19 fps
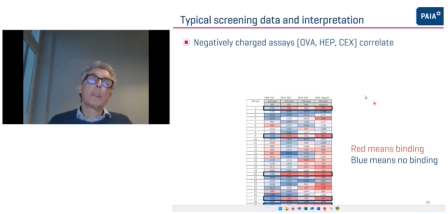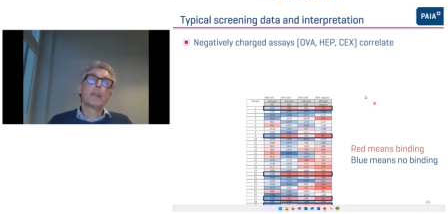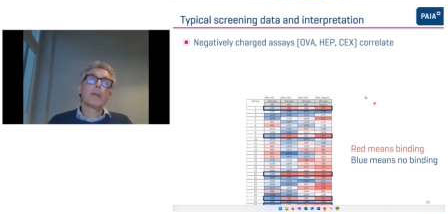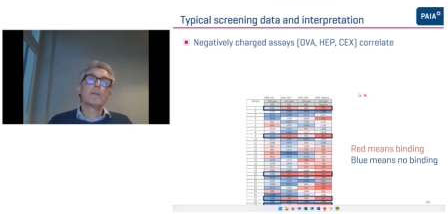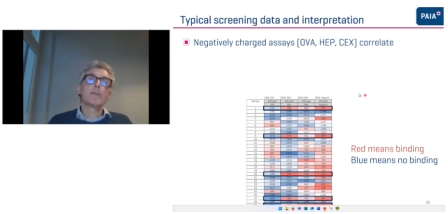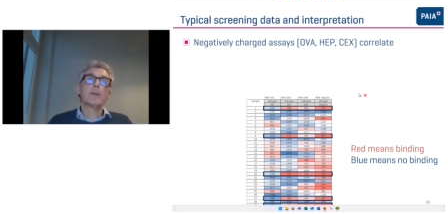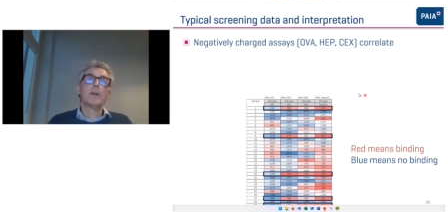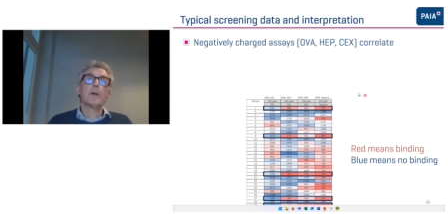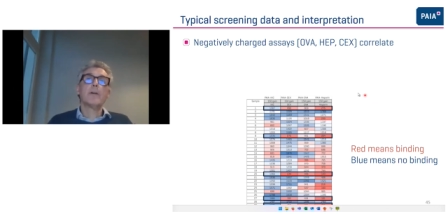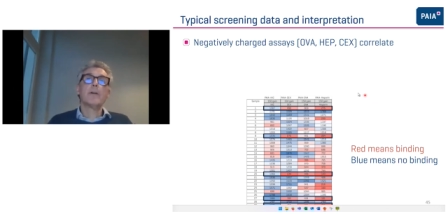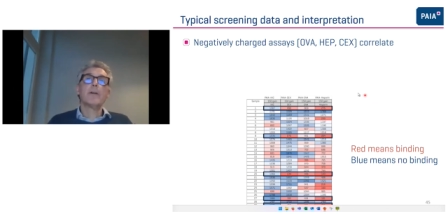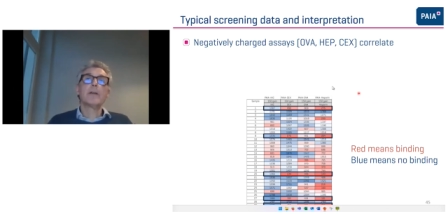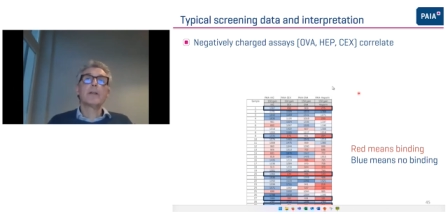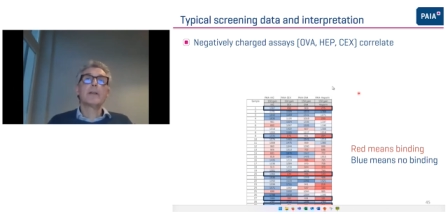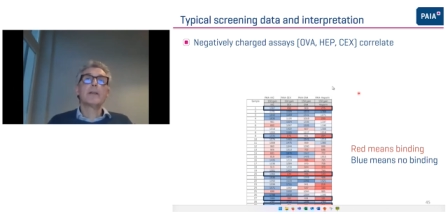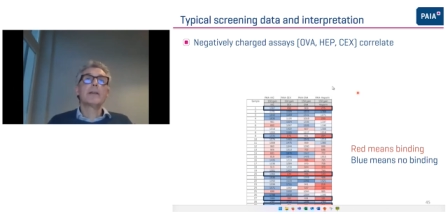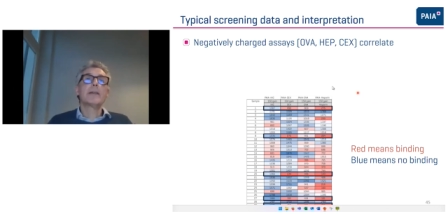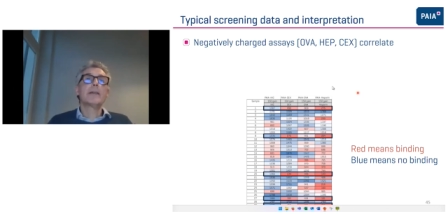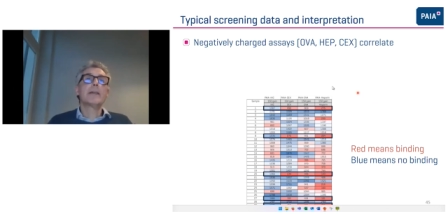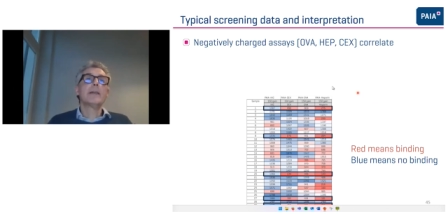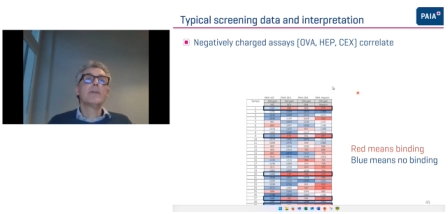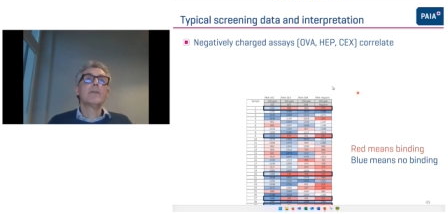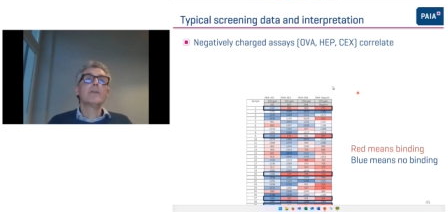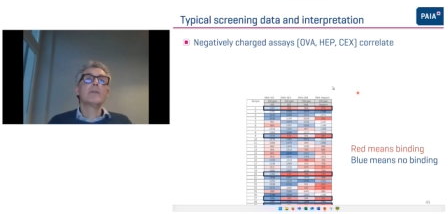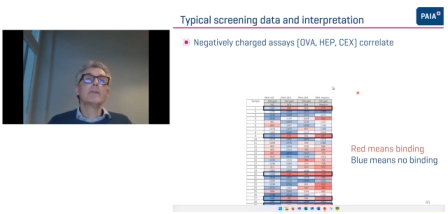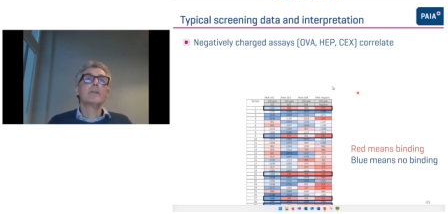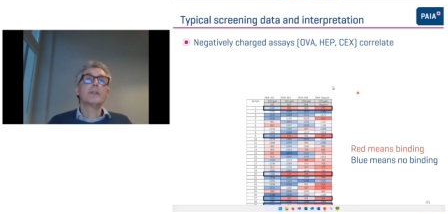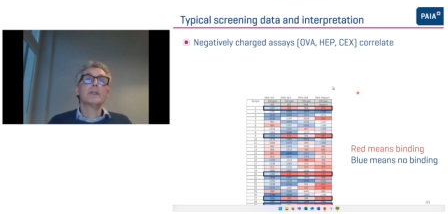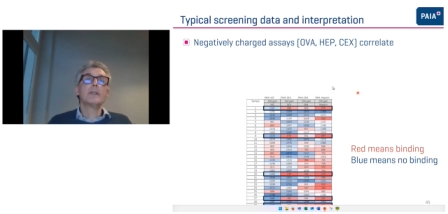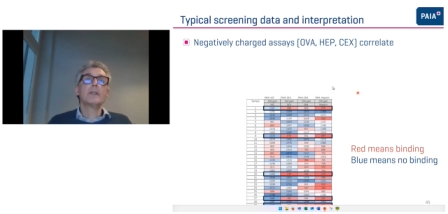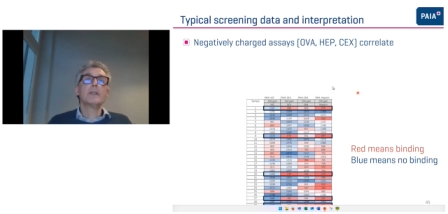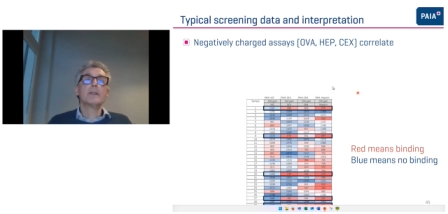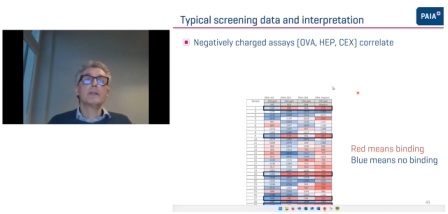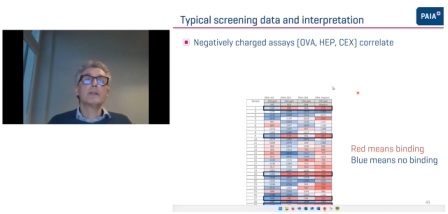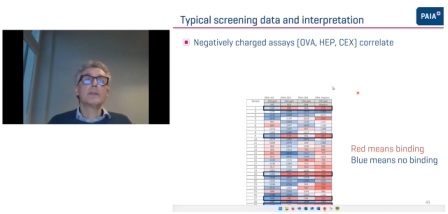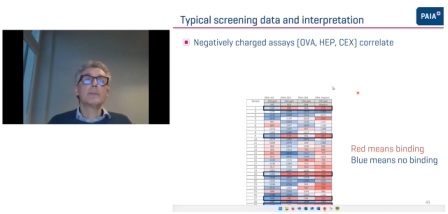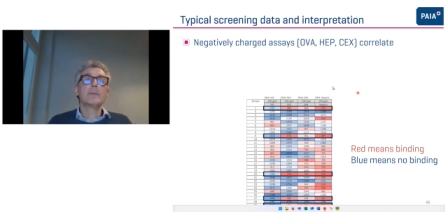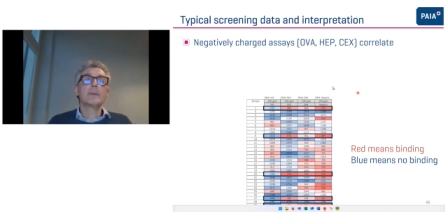So here you see
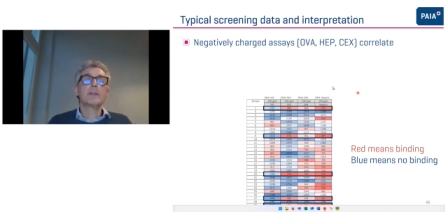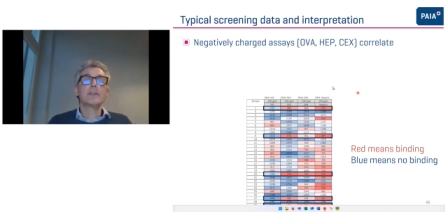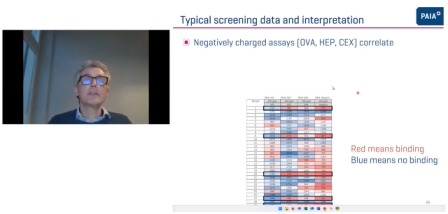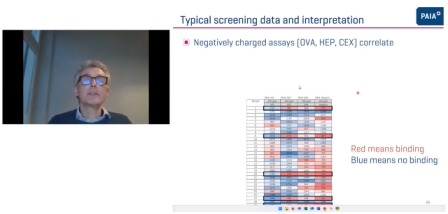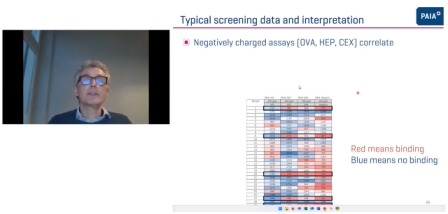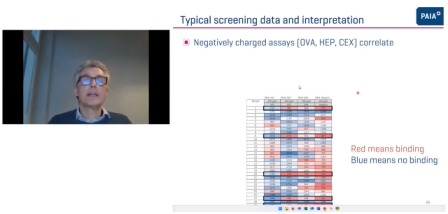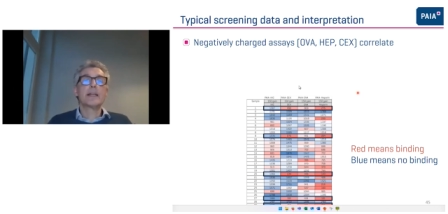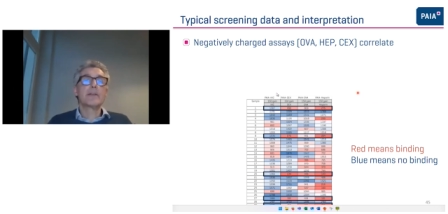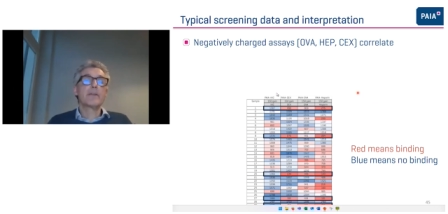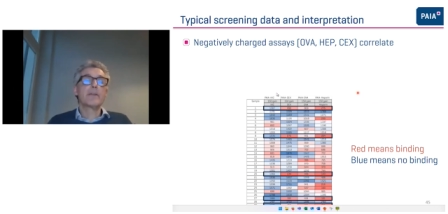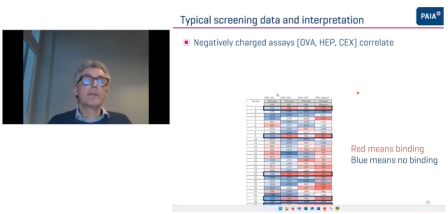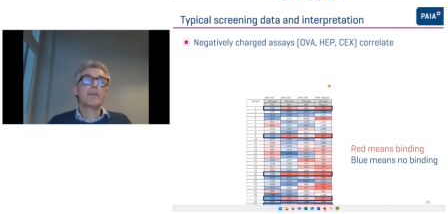a typical set of